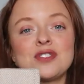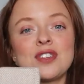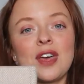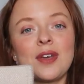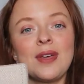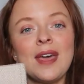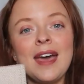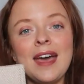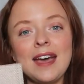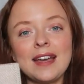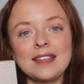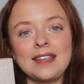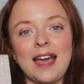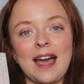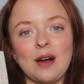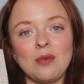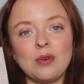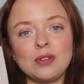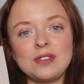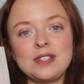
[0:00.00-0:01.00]
So
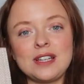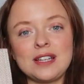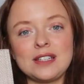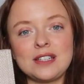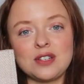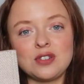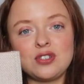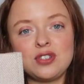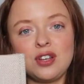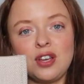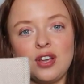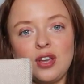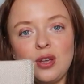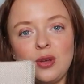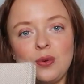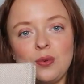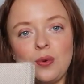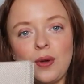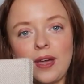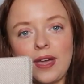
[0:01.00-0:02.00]
yeah, I wanted
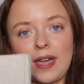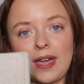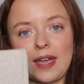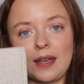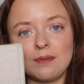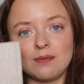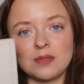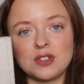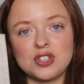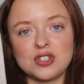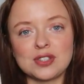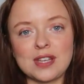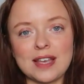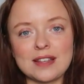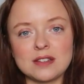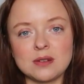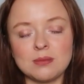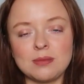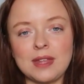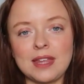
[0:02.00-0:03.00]
to just
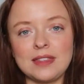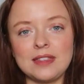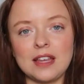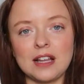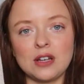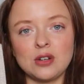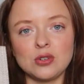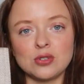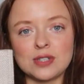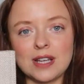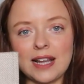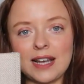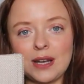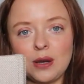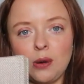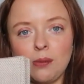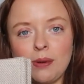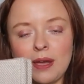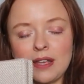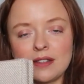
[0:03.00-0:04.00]
get something that looked a
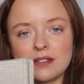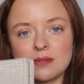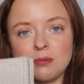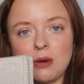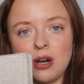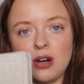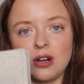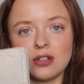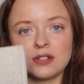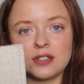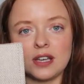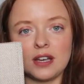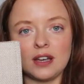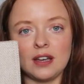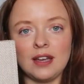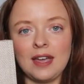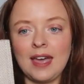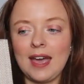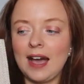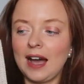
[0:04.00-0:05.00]
little bit smarter,
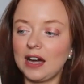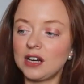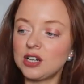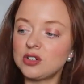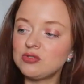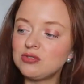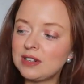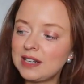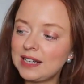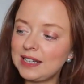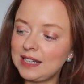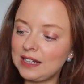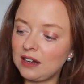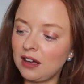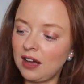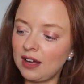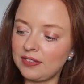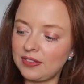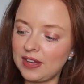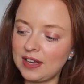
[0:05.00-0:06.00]
and I really
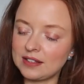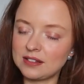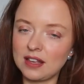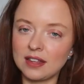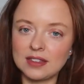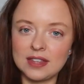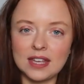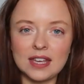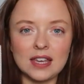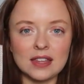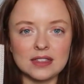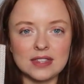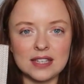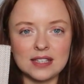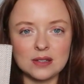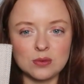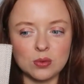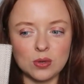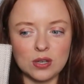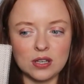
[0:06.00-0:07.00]
like this. I think
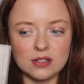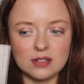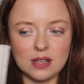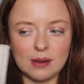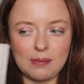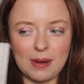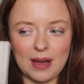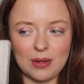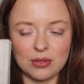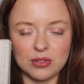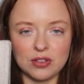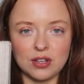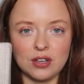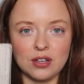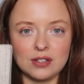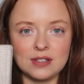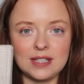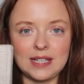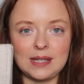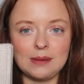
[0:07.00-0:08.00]
this was about
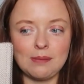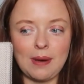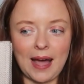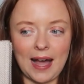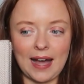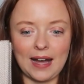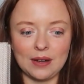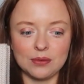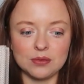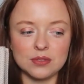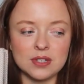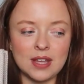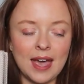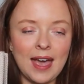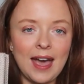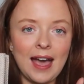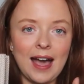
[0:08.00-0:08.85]
£13.